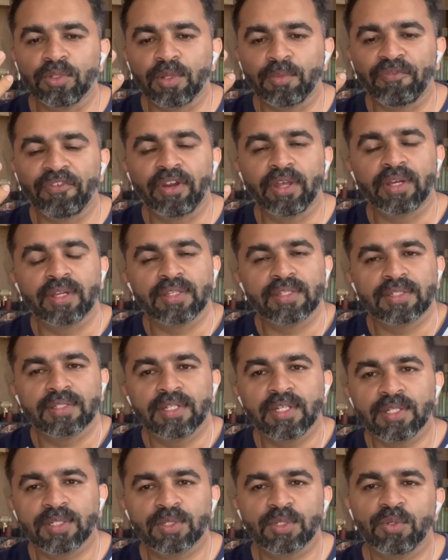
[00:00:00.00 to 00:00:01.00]
the fragrance
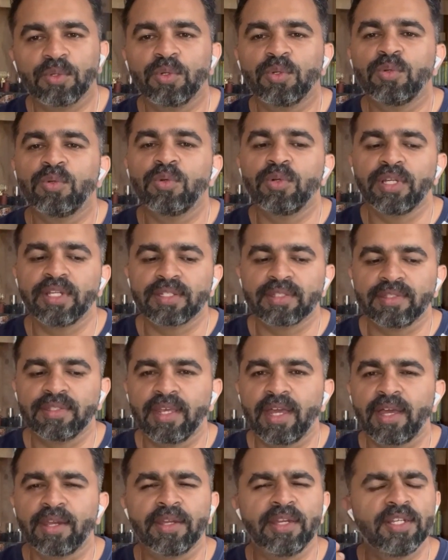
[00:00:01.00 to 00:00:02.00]
sticks to you. It's
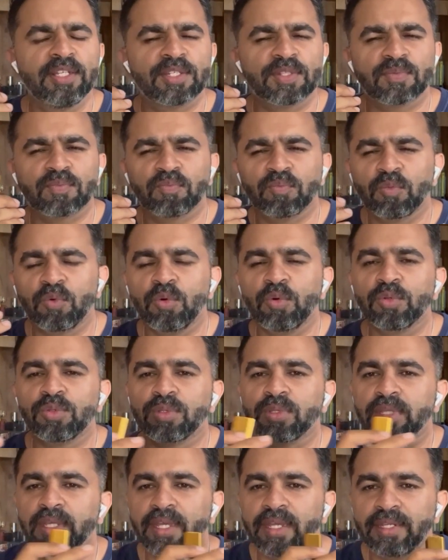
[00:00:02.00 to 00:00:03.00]
there, it's smooth,
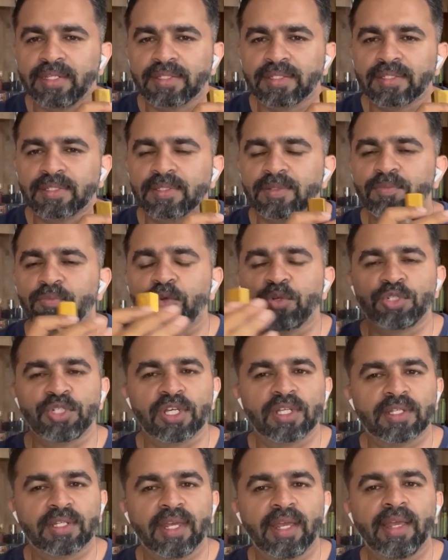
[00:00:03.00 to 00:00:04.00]
it's
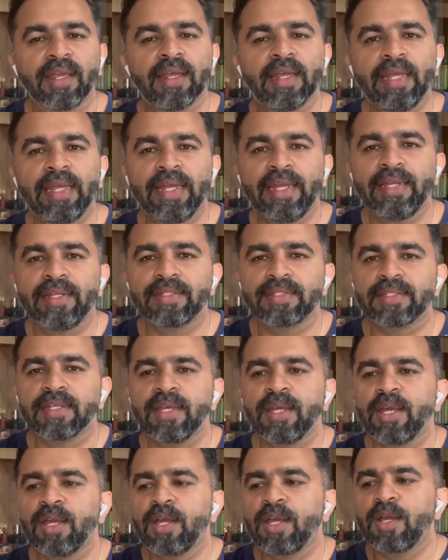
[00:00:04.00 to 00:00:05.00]
projecting, it's
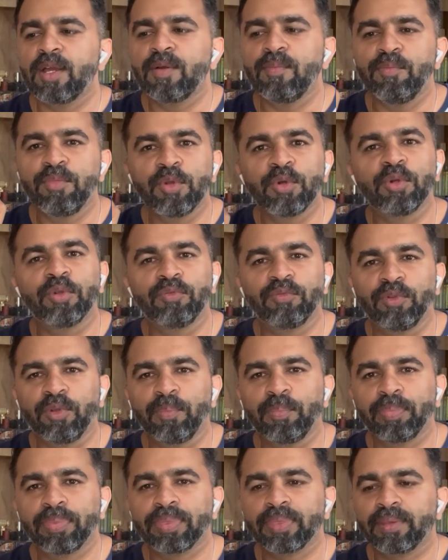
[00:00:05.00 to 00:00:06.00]
beautiful,
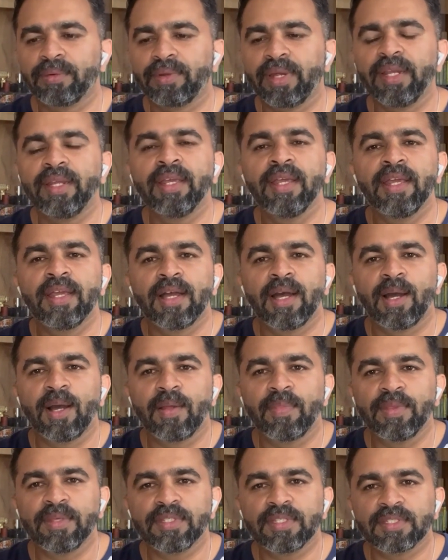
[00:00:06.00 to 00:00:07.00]
right?
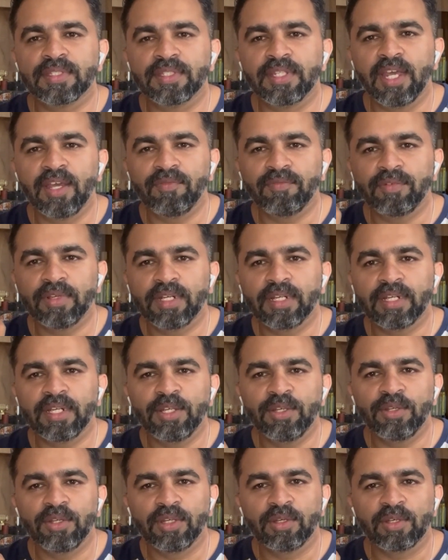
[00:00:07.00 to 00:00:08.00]
This is
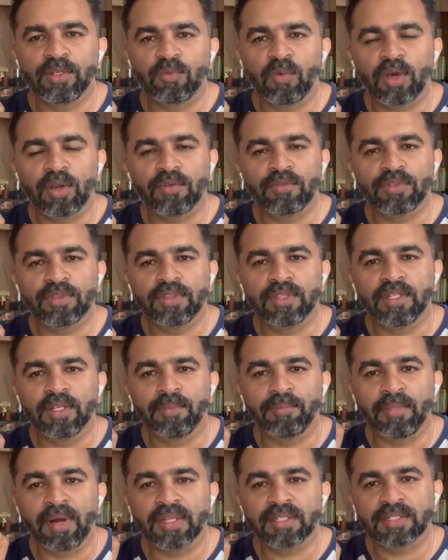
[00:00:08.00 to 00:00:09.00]
definitely one of the
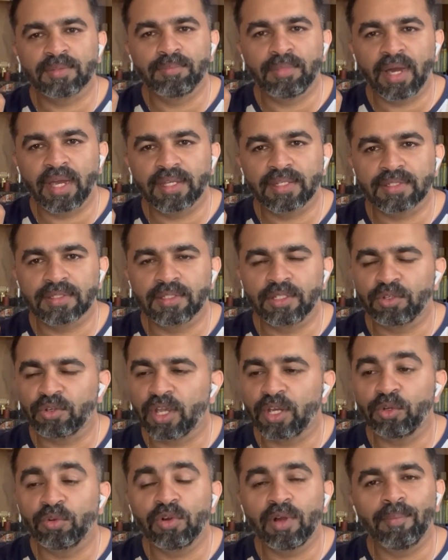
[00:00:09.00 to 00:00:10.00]
must buys. You
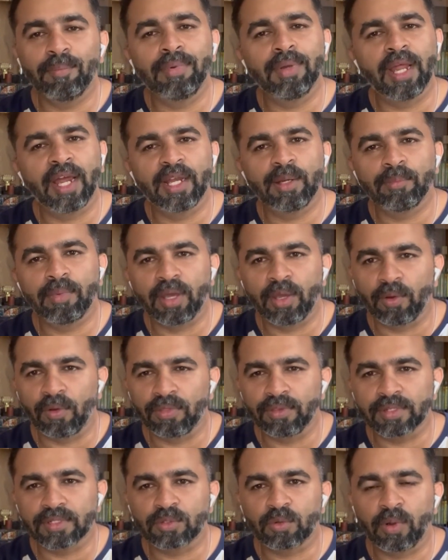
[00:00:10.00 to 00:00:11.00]
can do a blind buy
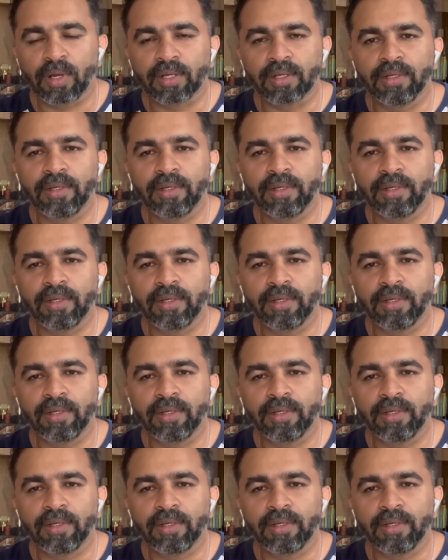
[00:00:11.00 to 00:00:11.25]
on this, quite